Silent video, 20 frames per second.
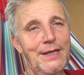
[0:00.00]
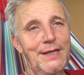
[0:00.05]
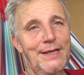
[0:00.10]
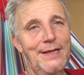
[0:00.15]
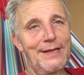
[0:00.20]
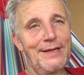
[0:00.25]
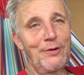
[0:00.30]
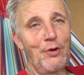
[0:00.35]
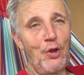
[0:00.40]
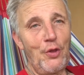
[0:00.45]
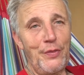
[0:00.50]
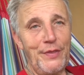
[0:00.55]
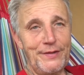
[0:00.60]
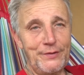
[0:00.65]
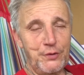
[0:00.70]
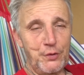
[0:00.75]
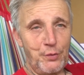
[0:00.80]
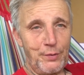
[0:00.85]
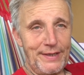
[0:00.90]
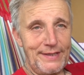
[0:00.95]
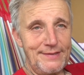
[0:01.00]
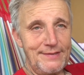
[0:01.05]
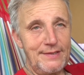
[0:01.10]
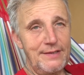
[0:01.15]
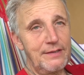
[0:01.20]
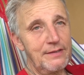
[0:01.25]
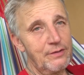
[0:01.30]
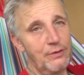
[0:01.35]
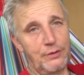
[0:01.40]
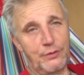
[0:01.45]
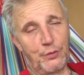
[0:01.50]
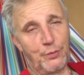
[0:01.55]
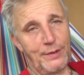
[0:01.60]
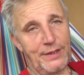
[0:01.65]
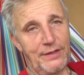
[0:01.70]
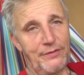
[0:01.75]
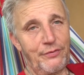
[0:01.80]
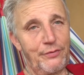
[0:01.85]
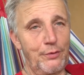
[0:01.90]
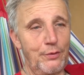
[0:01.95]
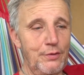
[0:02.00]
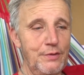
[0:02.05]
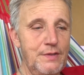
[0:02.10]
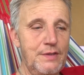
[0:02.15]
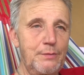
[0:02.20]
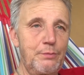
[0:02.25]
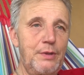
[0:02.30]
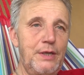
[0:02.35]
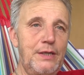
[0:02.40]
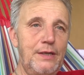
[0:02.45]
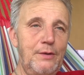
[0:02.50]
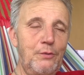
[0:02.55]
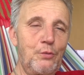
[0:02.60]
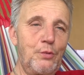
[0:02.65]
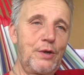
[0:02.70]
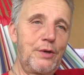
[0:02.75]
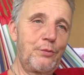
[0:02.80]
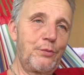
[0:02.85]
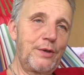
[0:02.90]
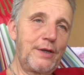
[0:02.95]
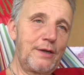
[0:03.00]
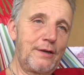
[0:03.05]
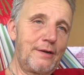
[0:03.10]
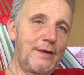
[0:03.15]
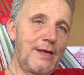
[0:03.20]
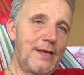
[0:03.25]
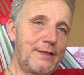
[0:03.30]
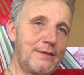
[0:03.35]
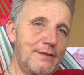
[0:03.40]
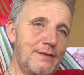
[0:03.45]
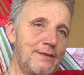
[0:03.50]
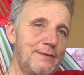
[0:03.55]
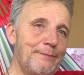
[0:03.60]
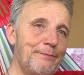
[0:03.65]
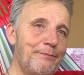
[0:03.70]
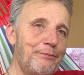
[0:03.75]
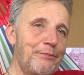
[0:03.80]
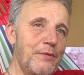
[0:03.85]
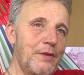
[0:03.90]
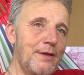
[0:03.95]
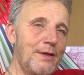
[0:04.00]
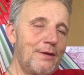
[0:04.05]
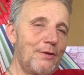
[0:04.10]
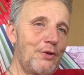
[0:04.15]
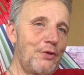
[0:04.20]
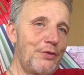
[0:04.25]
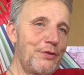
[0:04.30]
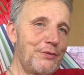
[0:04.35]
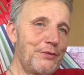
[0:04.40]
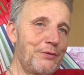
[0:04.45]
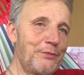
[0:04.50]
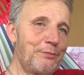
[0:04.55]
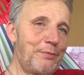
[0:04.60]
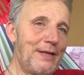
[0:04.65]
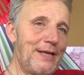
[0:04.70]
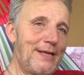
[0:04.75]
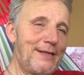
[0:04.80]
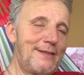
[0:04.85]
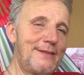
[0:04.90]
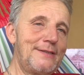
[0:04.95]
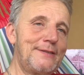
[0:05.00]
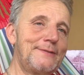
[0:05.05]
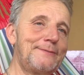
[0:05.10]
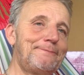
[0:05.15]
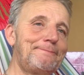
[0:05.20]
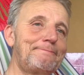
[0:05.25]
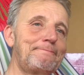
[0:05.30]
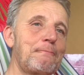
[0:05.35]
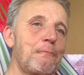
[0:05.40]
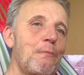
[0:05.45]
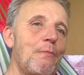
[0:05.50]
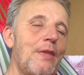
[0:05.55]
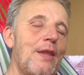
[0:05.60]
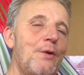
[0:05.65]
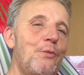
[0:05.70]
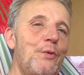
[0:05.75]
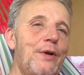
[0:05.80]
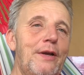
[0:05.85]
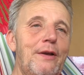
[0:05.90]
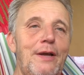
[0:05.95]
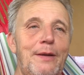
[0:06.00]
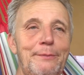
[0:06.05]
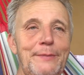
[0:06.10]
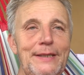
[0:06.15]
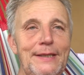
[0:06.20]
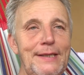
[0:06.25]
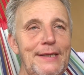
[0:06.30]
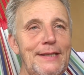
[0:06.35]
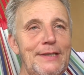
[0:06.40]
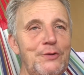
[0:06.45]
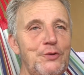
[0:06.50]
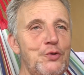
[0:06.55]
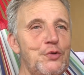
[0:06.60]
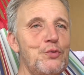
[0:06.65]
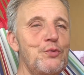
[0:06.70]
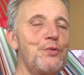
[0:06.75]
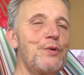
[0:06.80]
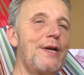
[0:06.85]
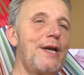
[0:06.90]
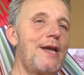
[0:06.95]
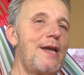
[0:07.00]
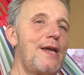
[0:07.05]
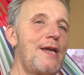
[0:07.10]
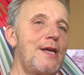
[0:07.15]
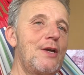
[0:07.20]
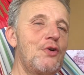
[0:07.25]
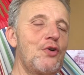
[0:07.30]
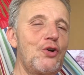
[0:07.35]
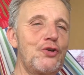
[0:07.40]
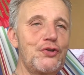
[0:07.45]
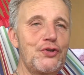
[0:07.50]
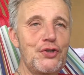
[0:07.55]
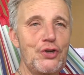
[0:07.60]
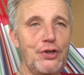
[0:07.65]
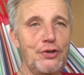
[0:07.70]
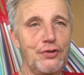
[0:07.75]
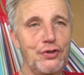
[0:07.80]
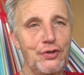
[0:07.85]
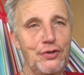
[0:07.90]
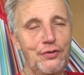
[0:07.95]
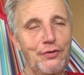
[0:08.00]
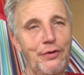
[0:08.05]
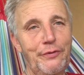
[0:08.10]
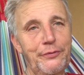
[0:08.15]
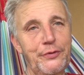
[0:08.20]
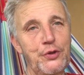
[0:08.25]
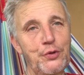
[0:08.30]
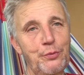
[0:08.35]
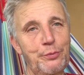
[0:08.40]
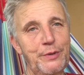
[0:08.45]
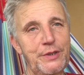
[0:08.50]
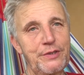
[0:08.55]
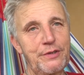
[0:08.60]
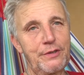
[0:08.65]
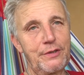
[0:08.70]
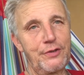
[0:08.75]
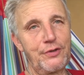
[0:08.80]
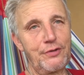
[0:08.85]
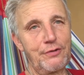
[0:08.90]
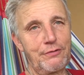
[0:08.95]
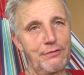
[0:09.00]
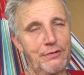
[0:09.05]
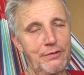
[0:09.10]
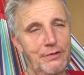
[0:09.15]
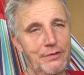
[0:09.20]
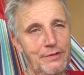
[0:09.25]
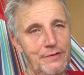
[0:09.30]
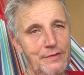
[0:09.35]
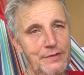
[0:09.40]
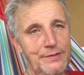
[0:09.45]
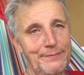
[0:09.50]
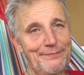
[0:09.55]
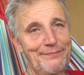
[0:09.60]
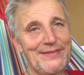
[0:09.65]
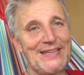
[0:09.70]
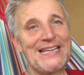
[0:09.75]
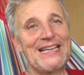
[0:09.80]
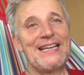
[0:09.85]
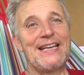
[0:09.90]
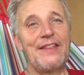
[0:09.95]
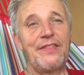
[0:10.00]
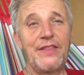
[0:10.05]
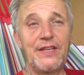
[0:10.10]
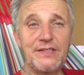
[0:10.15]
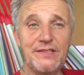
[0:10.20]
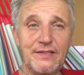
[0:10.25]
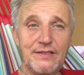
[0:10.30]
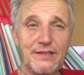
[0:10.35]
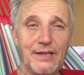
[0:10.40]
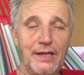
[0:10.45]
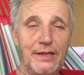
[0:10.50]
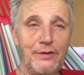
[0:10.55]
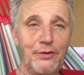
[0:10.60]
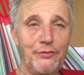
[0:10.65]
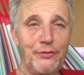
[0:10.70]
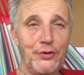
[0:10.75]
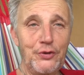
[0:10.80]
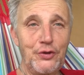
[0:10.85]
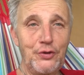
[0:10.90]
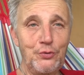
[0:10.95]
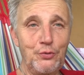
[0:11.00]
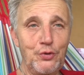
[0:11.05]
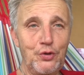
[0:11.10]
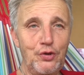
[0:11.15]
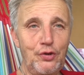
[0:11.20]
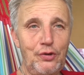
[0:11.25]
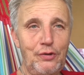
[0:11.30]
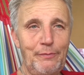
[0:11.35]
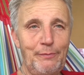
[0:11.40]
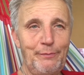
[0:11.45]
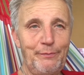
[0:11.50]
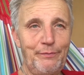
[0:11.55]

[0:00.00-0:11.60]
And on the 20th or 21st, depending where we are at on this planet, we're coming into a conjunction of Jupiter and Uranus. This is kind of unusual.